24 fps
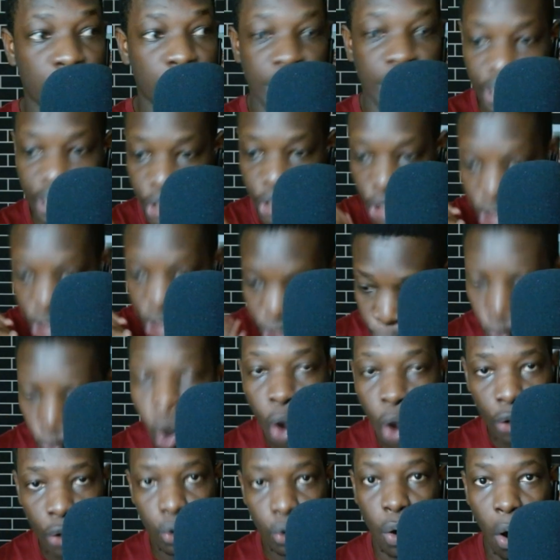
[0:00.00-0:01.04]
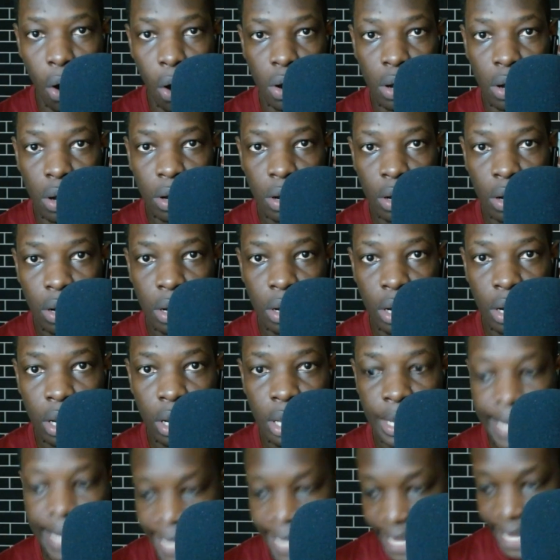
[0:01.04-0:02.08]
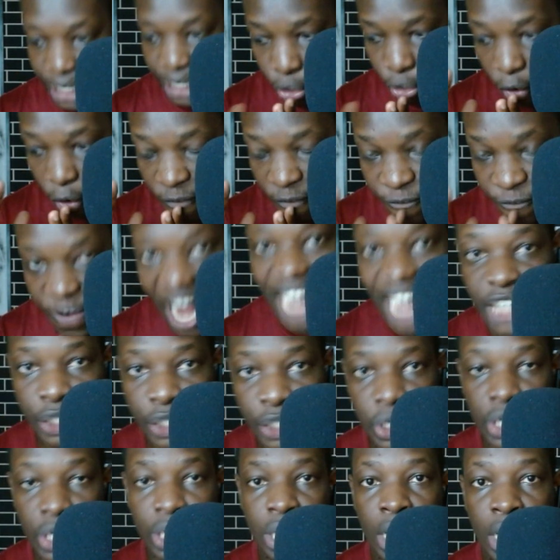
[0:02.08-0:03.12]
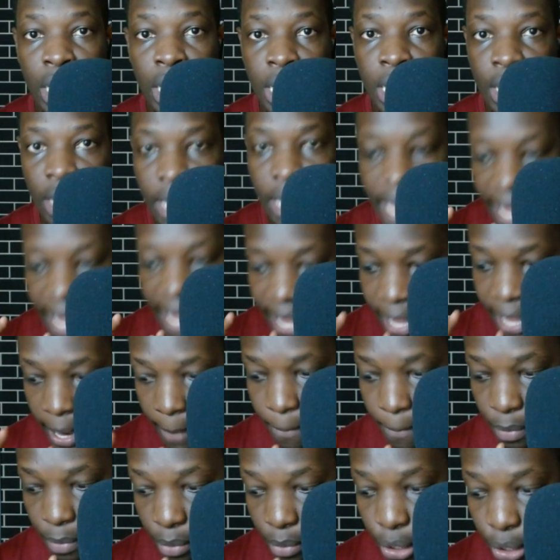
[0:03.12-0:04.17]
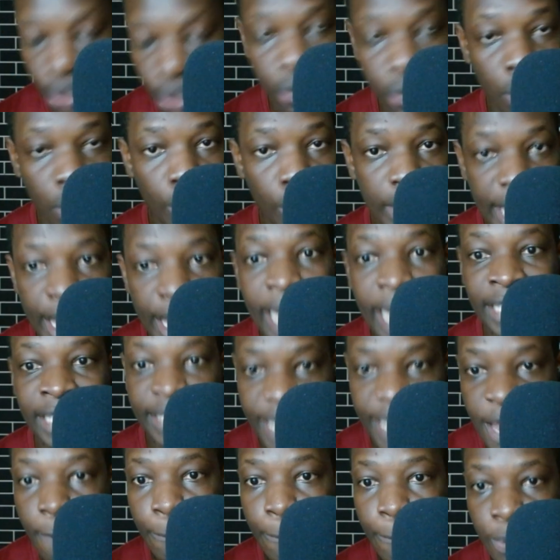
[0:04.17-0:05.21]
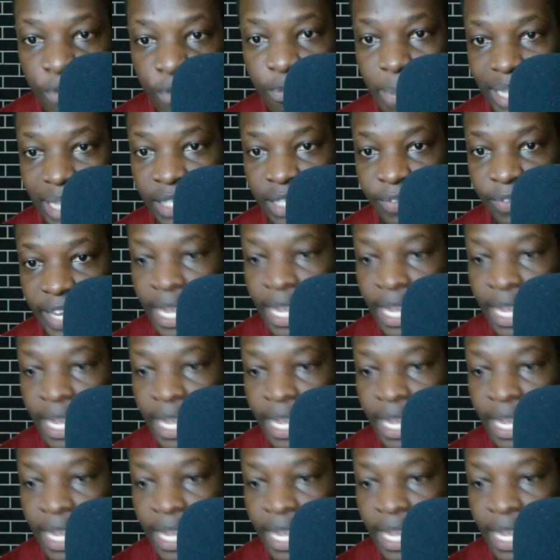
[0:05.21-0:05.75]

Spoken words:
he's through on goal, his conversion has improved massively.